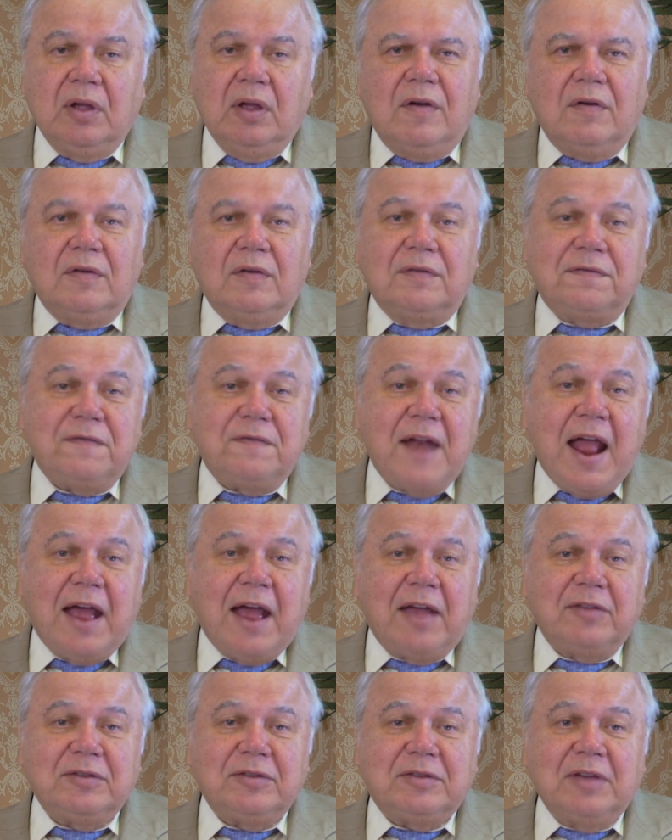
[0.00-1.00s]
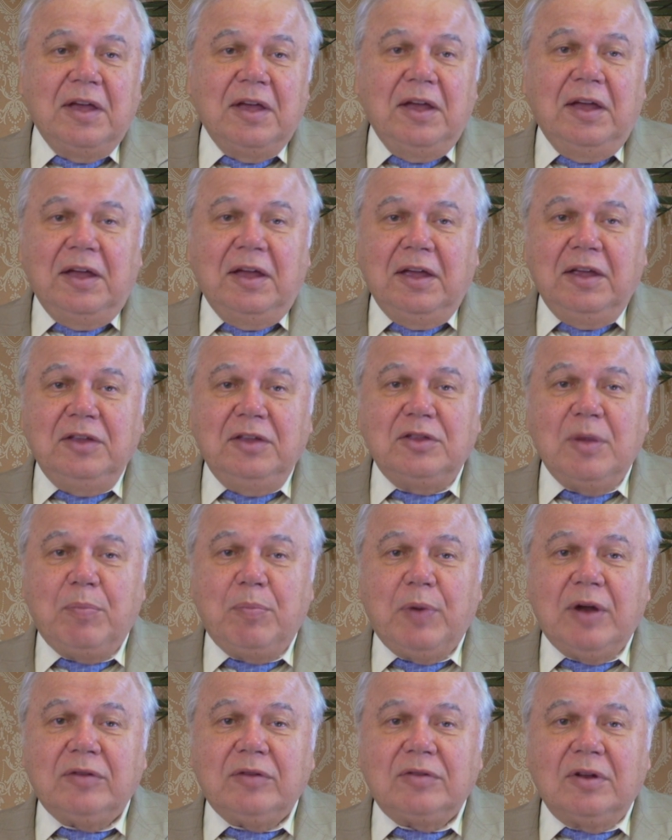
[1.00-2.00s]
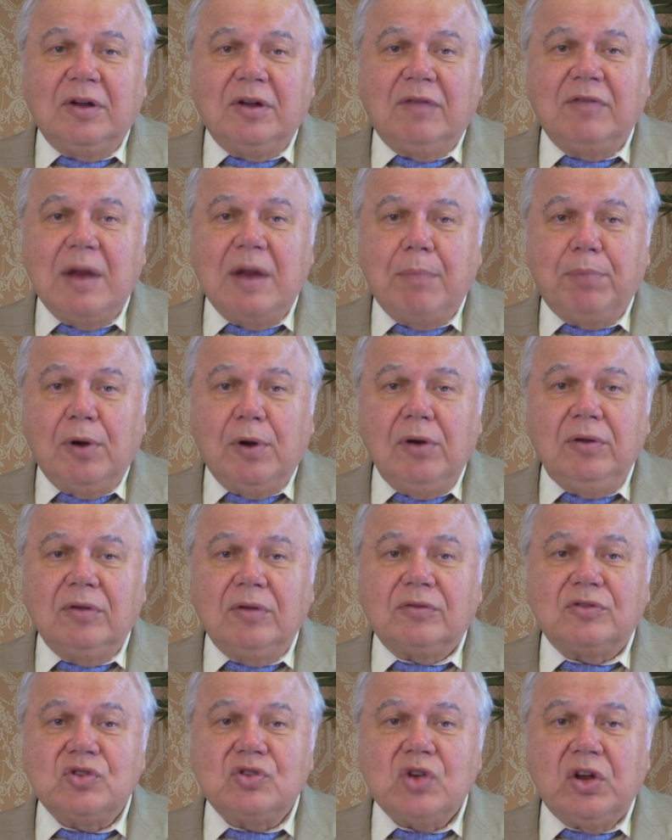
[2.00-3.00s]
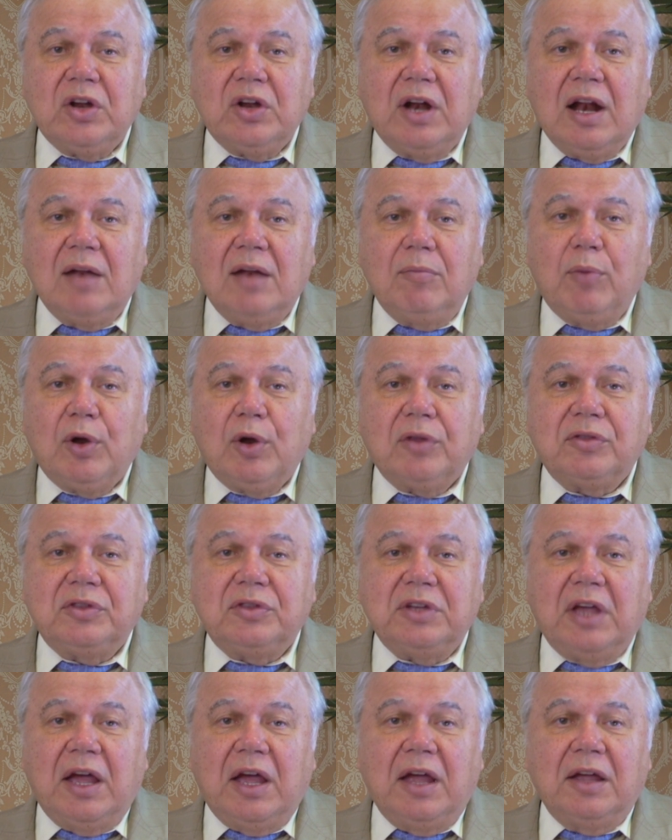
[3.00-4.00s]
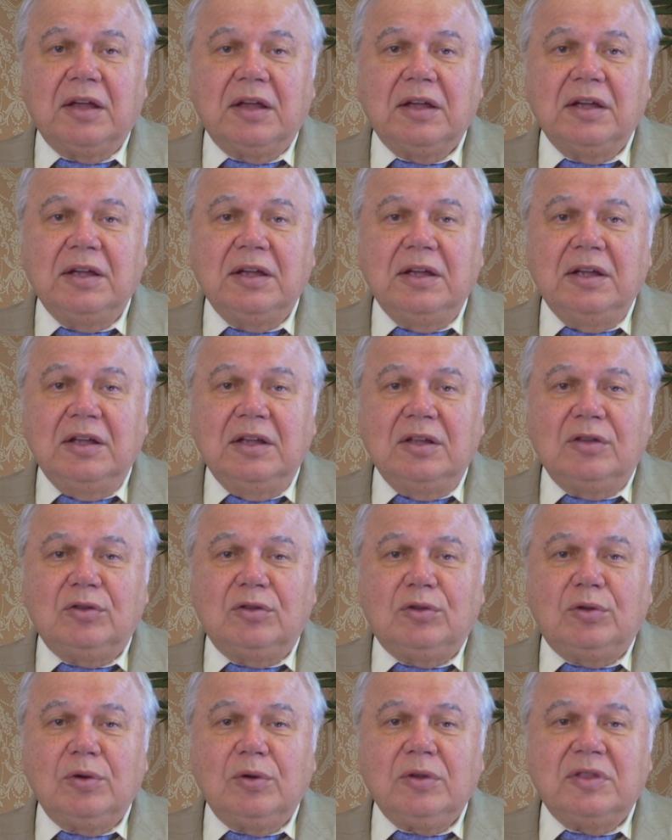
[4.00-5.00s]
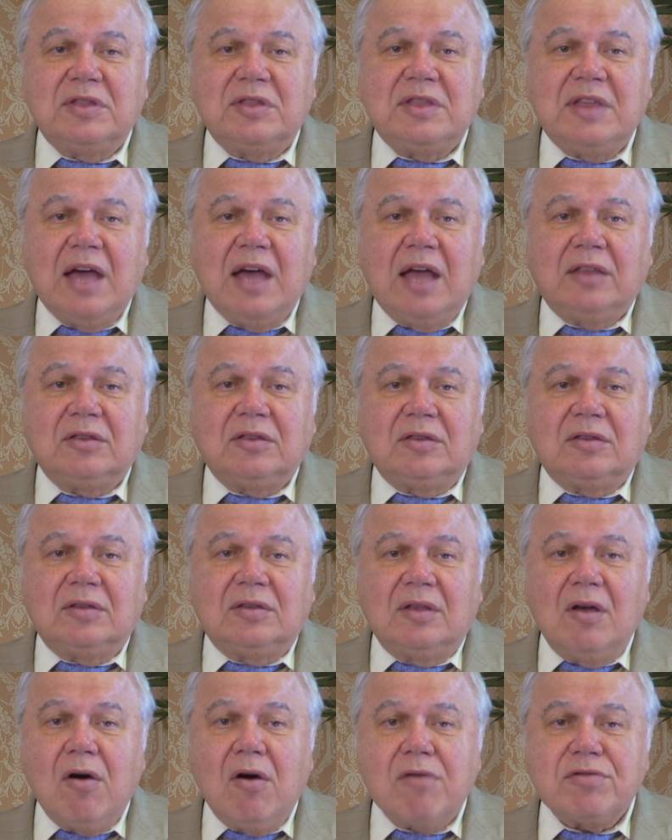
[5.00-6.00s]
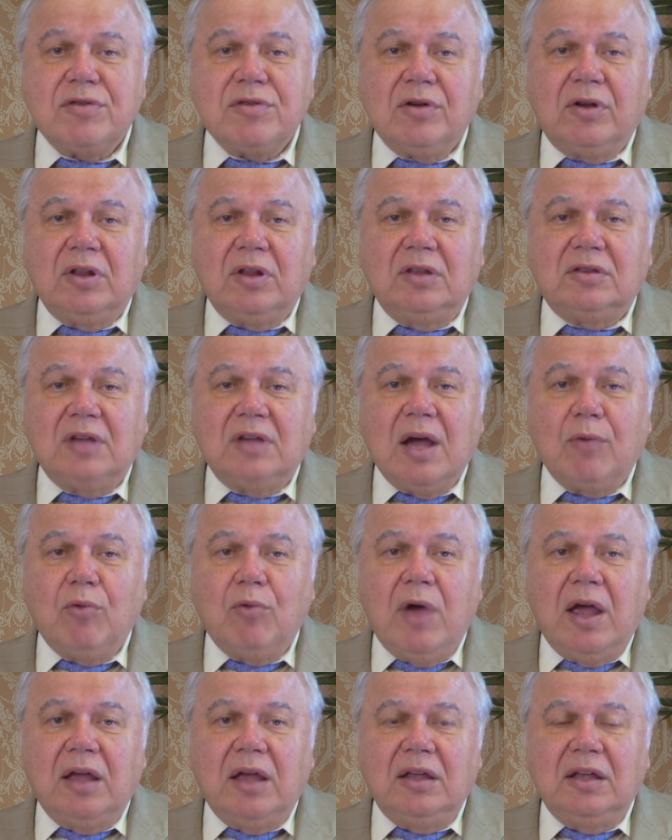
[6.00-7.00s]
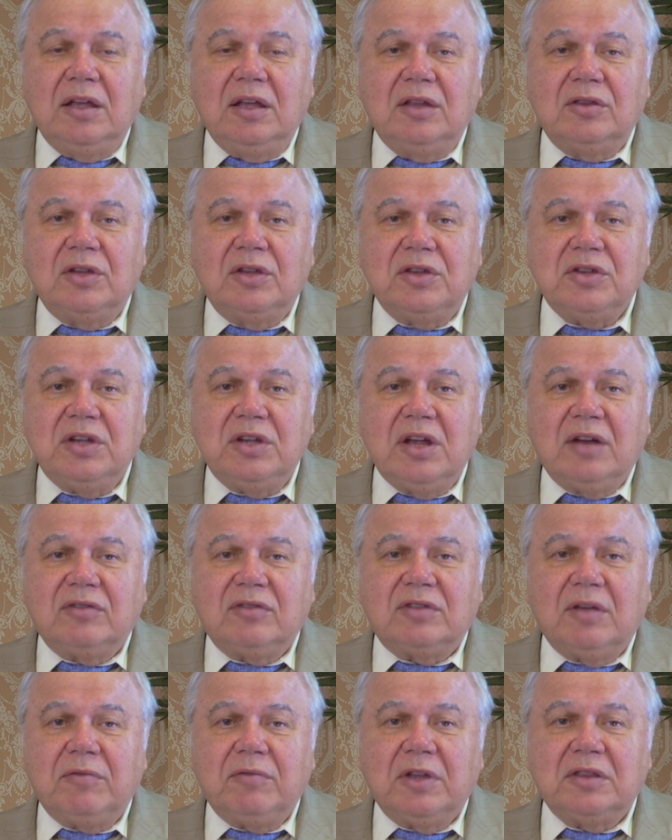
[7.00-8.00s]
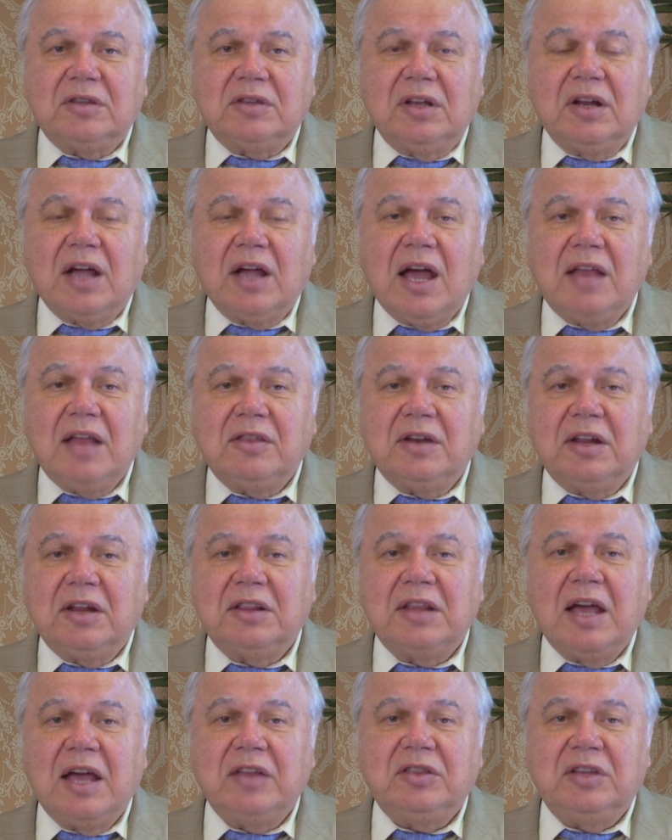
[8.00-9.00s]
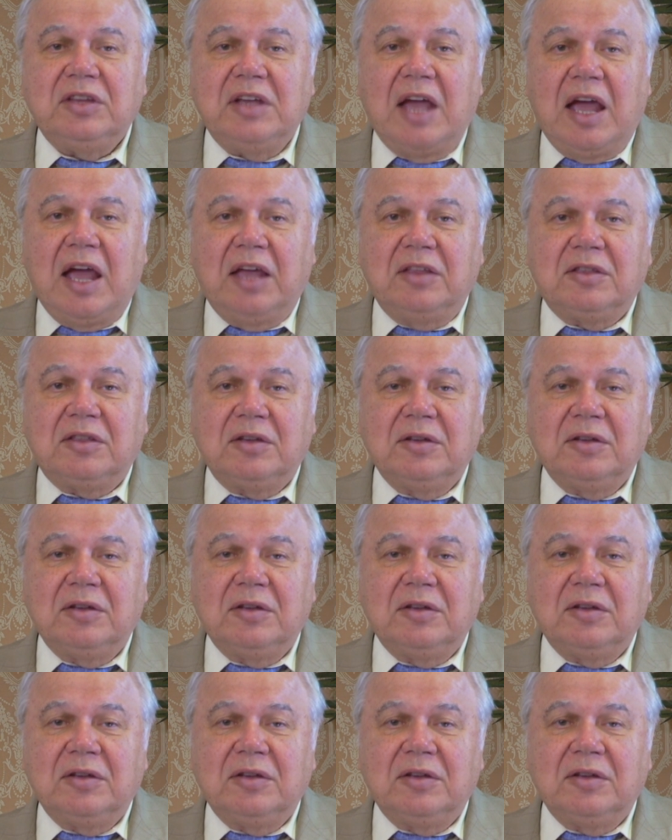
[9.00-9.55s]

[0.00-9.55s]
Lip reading: France, in the person of Napoleon's general Berthier, took that authority away in the year 1798.